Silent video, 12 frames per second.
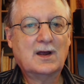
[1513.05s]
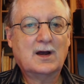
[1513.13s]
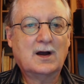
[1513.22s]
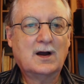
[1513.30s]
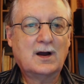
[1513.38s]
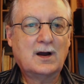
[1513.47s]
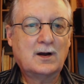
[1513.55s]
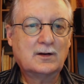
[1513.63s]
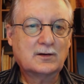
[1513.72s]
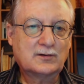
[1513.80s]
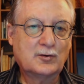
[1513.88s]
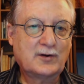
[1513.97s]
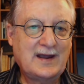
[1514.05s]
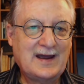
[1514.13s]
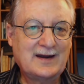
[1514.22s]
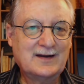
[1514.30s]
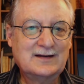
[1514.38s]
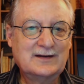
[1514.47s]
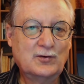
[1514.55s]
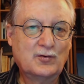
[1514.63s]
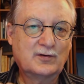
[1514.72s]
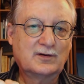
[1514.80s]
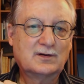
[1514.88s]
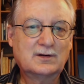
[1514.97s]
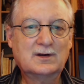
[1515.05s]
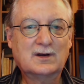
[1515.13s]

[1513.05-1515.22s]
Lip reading: let's look at Jung's